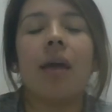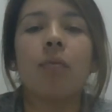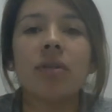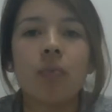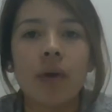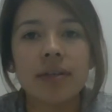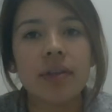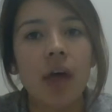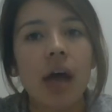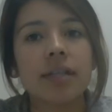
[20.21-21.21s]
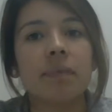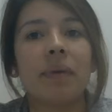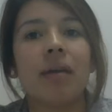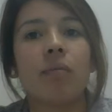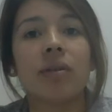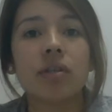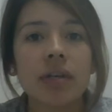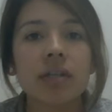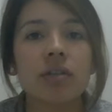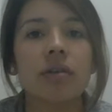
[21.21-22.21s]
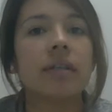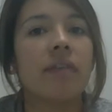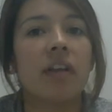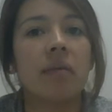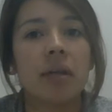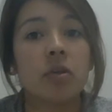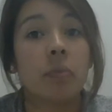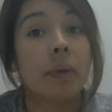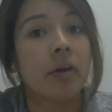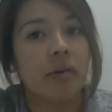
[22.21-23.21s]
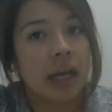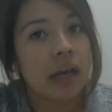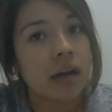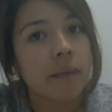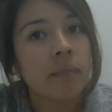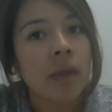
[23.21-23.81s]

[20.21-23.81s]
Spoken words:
It was once thought to be restricted to the developmental period,